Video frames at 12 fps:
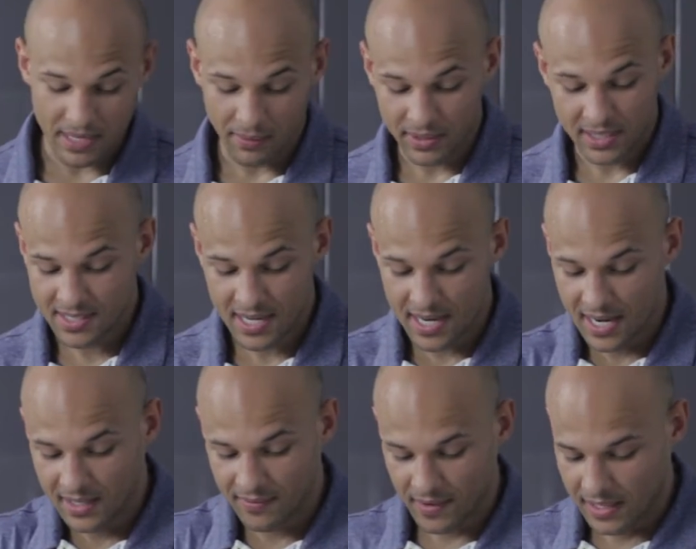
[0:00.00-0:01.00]
thing with the skin.
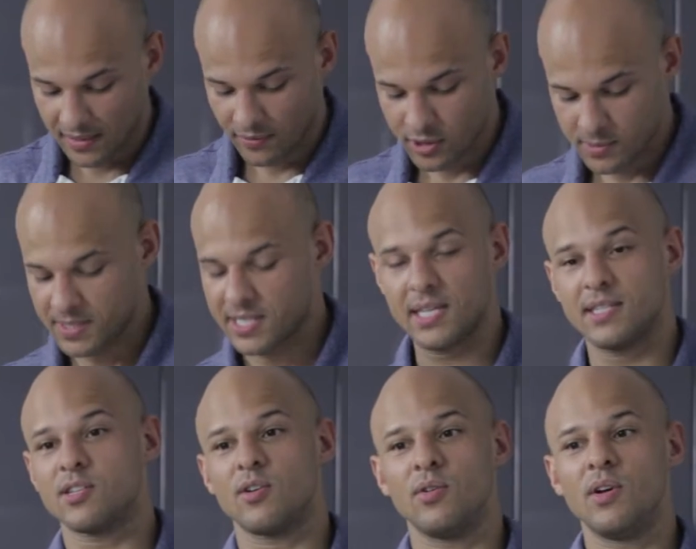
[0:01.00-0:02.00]
I love crispy
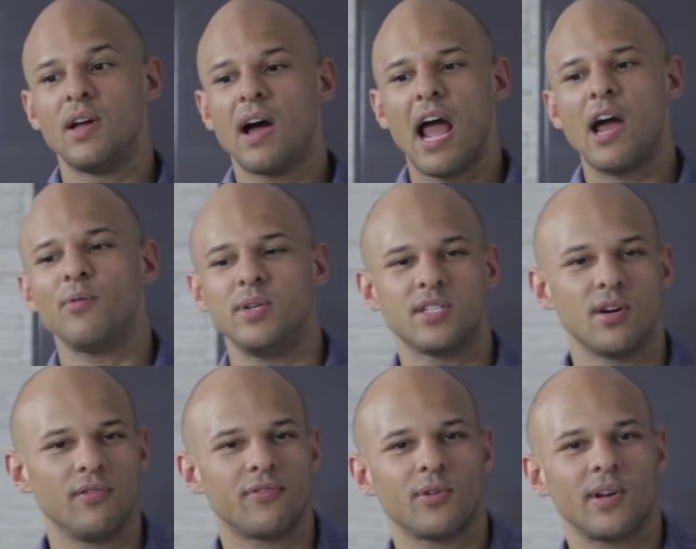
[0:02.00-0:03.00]
skin. So I always
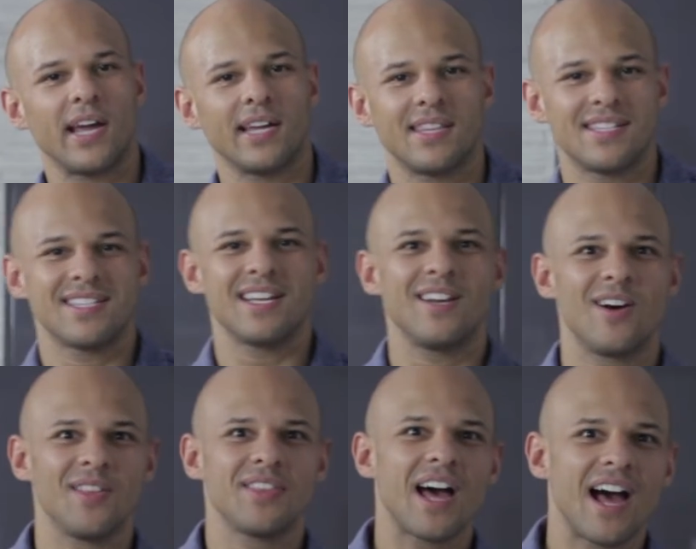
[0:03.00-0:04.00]
go for like the skin
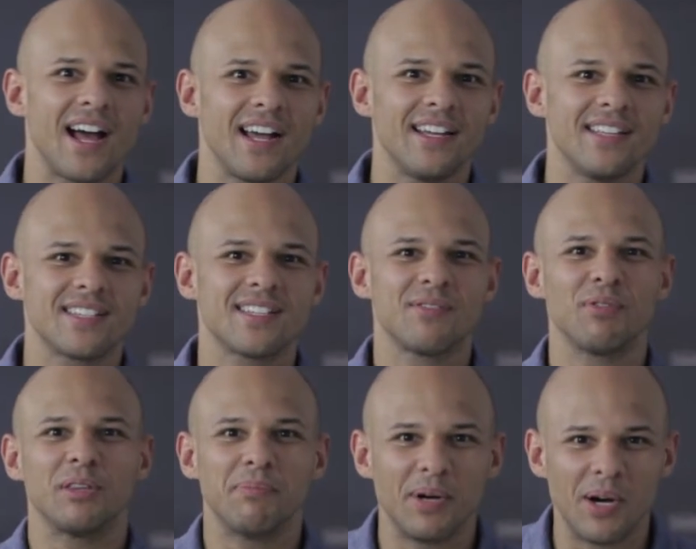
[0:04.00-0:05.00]
on thighs
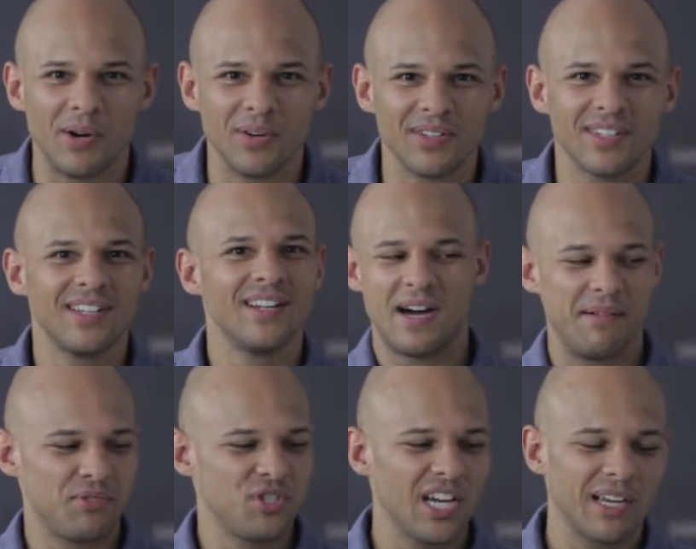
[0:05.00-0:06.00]
with the bone.
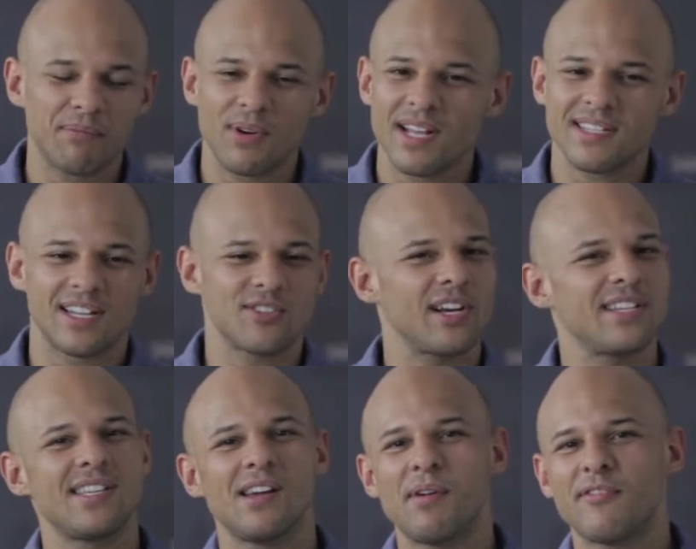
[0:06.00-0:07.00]
Chicken breast I try
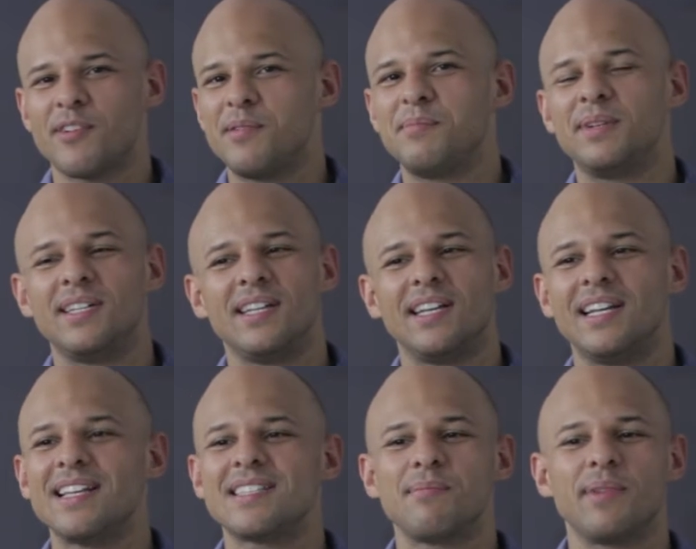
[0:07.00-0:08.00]
to stay away from, but
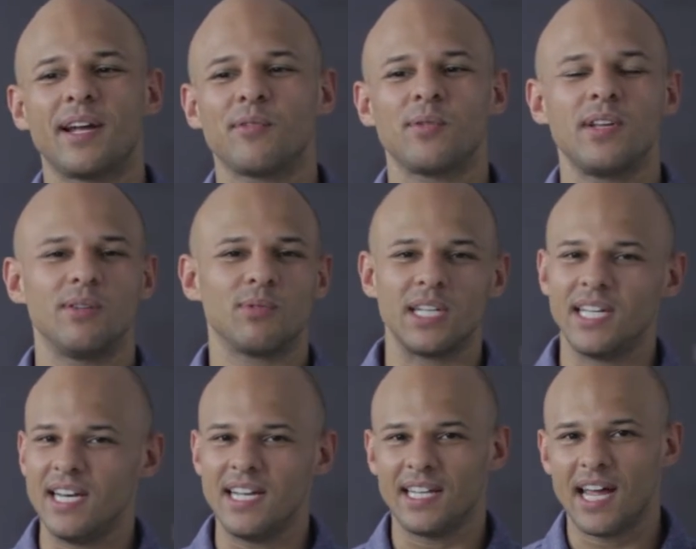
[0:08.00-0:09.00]
unless I'm like
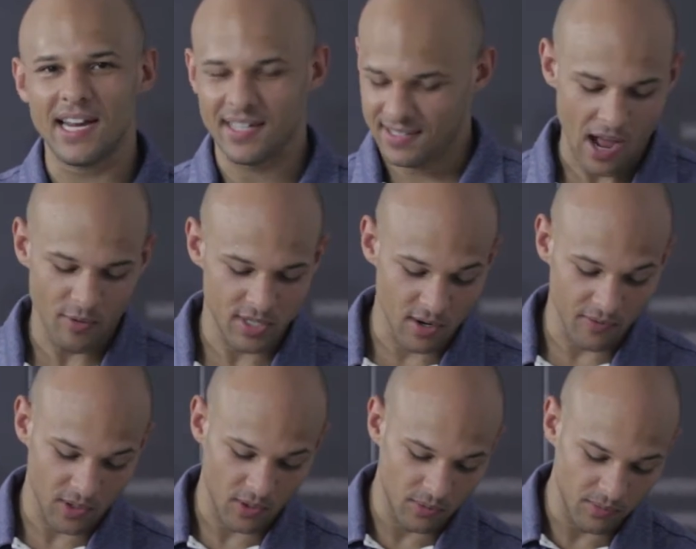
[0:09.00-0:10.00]
really eating light, I always go
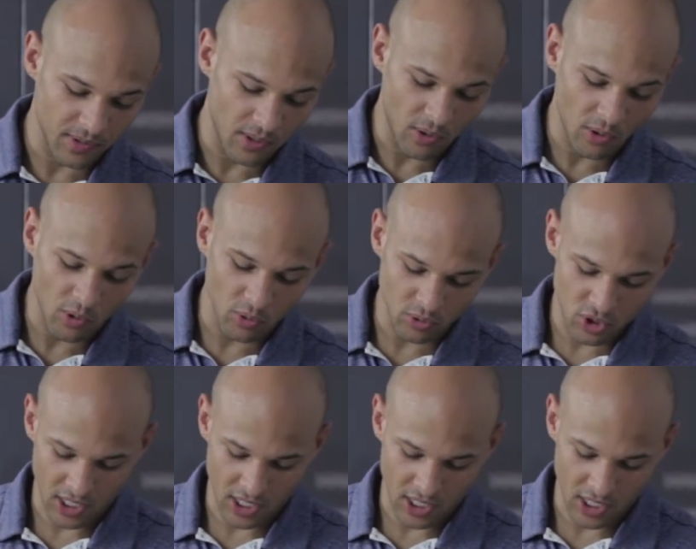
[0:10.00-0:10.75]
for the whole